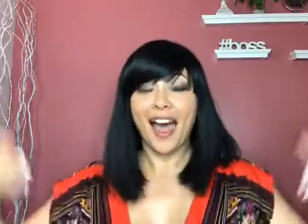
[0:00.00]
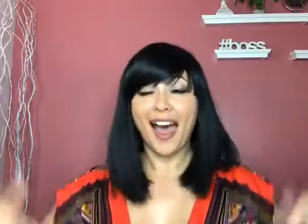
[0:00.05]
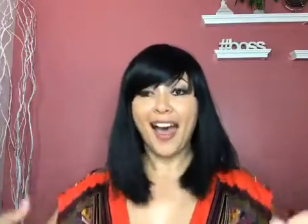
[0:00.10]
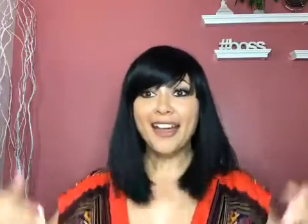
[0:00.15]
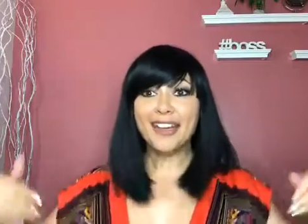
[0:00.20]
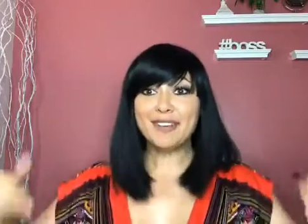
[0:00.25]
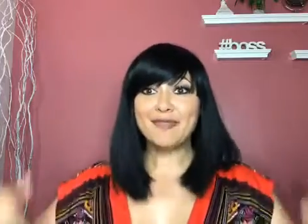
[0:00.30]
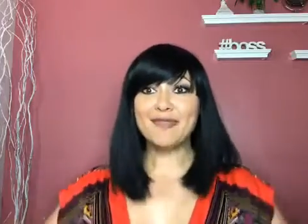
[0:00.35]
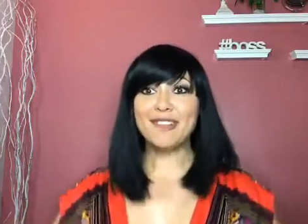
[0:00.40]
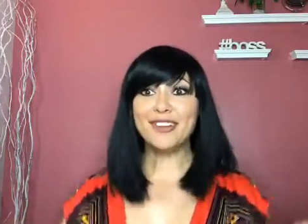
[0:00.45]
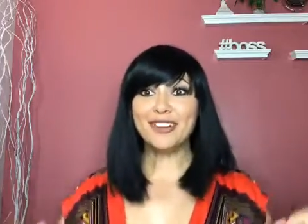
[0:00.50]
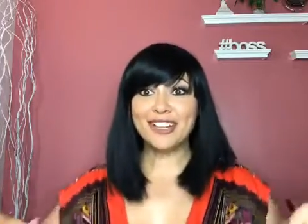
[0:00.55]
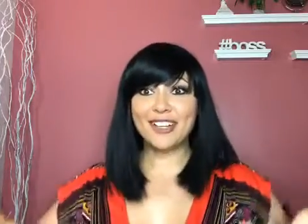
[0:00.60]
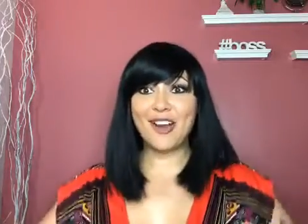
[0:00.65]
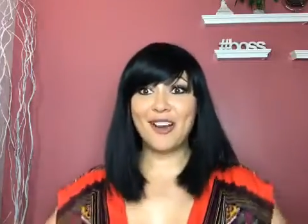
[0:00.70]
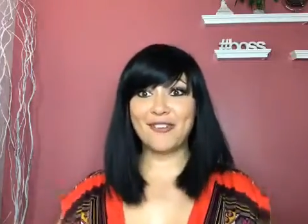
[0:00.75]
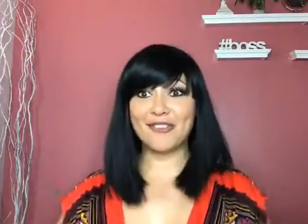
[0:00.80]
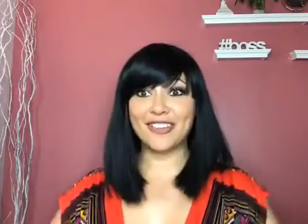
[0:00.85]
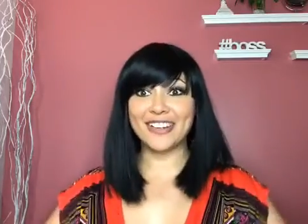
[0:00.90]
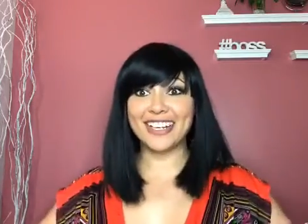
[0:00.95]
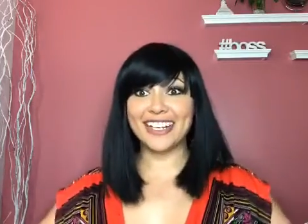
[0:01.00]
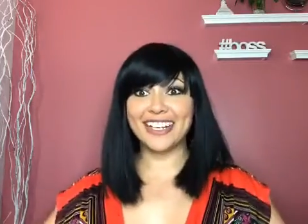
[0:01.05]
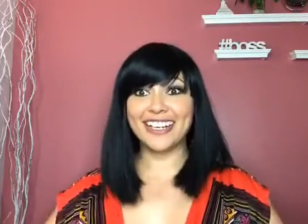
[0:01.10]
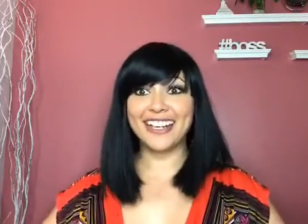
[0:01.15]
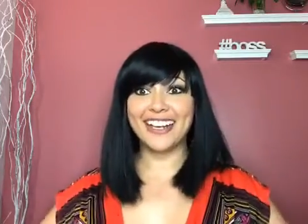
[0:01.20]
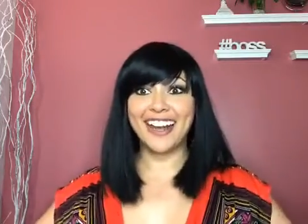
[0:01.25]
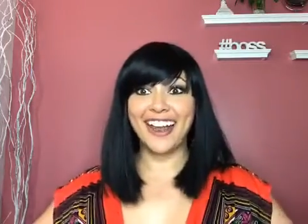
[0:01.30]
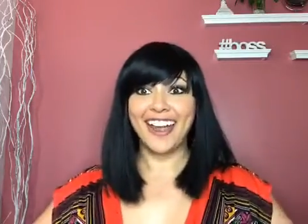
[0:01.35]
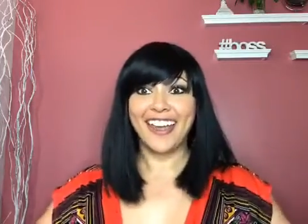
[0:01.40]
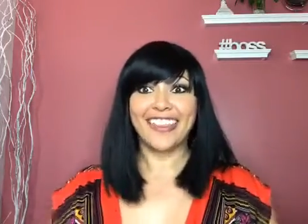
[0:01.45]
I am very
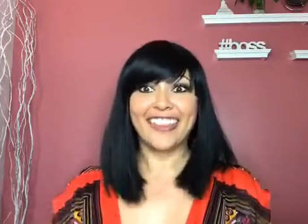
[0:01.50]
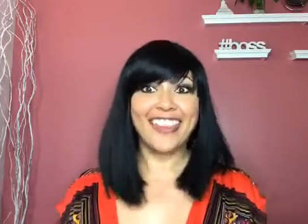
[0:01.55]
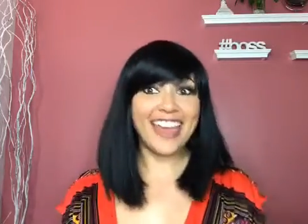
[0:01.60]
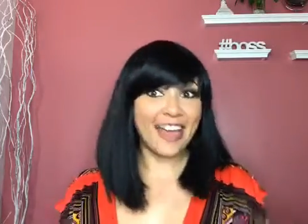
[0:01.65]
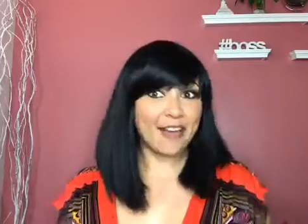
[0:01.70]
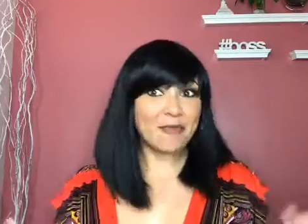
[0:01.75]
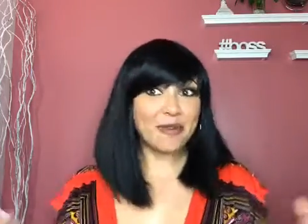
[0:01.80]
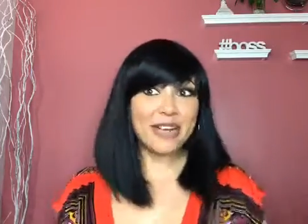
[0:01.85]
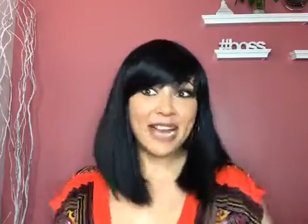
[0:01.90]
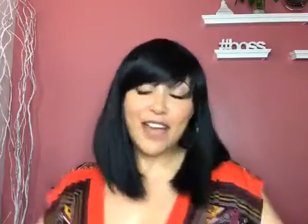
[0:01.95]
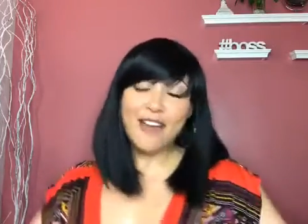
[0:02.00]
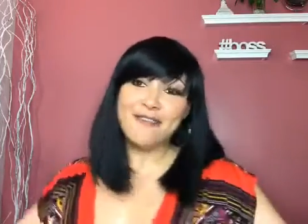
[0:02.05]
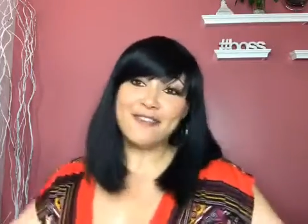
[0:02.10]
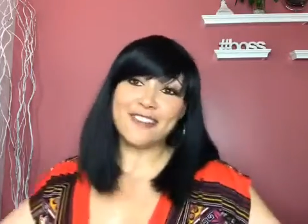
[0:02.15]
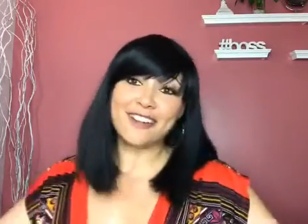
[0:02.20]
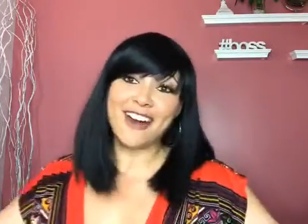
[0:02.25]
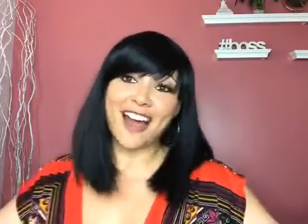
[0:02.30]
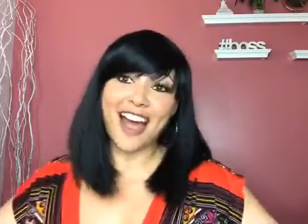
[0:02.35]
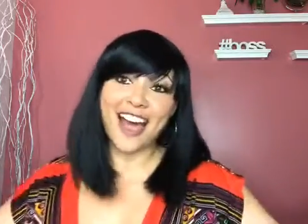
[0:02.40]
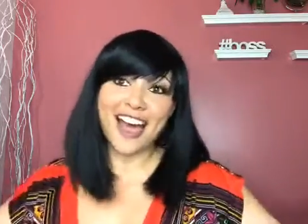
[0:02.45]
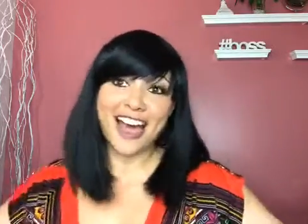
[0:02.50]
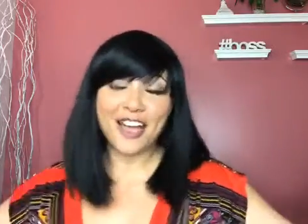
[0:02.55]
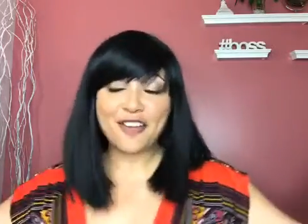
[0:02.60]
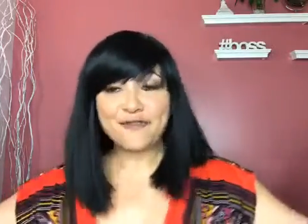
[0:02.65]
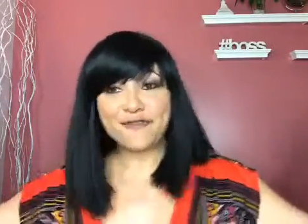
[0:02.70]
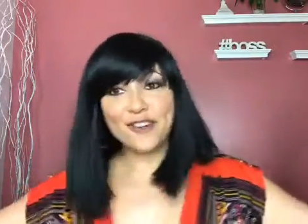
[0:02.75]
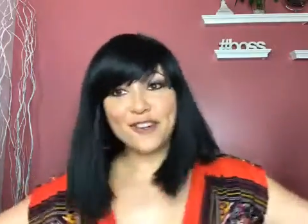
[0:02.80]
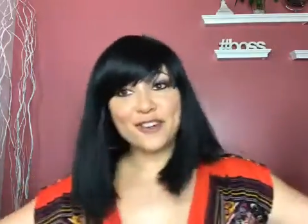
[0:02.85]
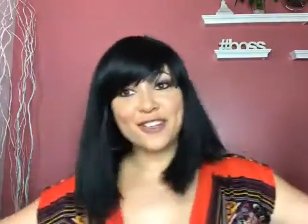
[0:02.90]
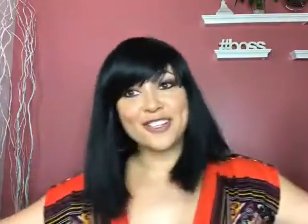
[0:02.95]
confident that whatever I
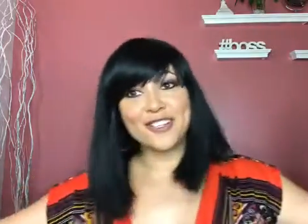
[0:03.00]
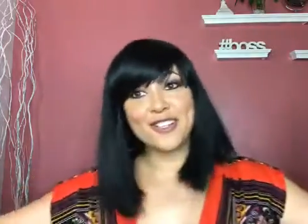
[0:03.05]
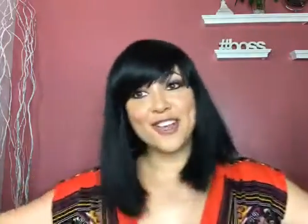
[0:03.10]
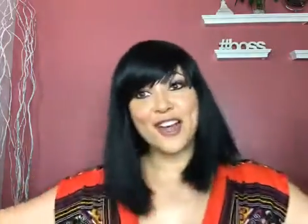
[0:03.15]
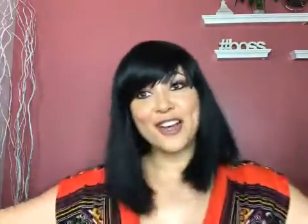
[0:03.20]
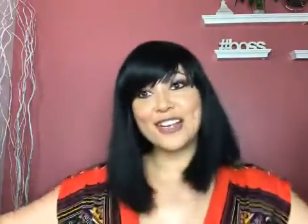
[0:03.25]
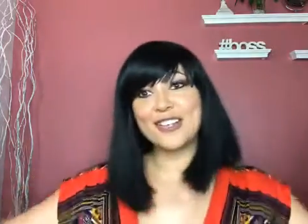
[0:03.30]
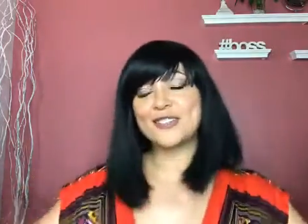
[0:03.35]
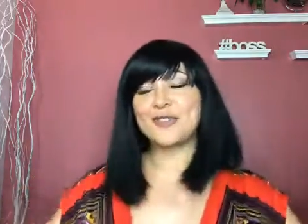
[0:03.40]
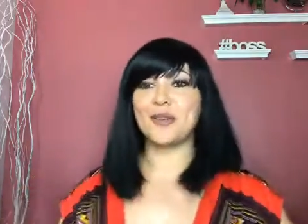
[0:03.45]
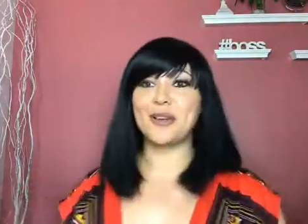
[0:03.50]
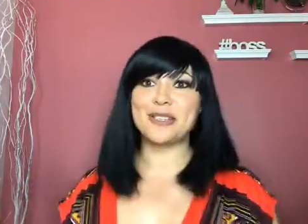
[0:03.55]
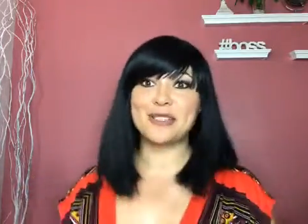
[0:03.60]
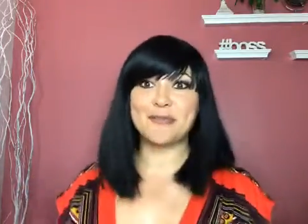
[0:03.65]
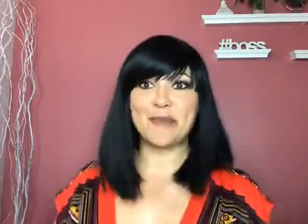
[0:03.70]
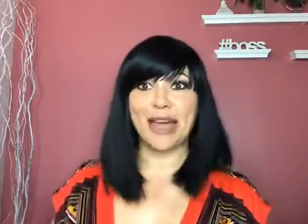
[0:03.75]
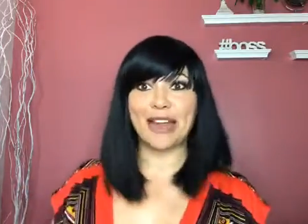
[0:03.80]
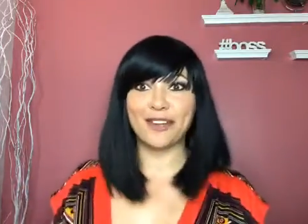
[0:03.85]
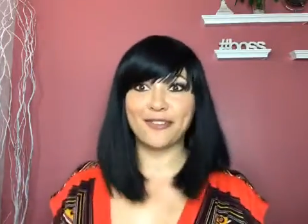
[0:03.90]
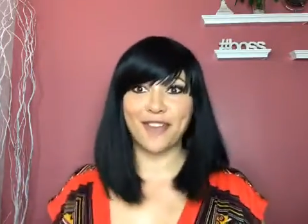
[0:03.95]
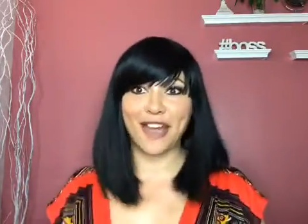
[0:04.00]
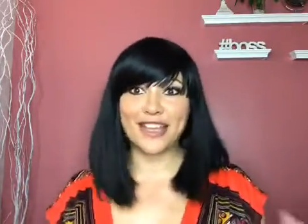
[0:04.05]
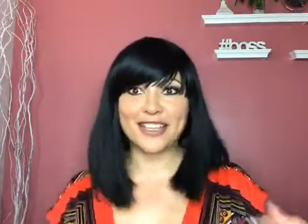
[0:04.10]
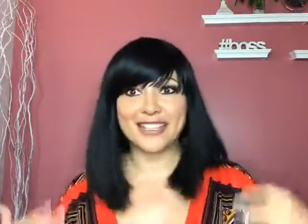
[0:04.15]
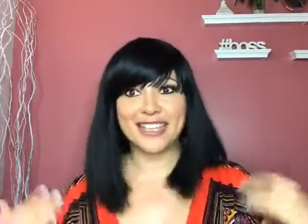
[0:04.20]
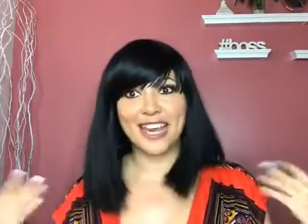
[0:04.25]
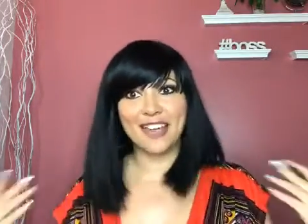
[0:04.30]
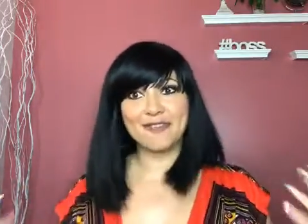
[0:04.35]
focus on is going to manifest.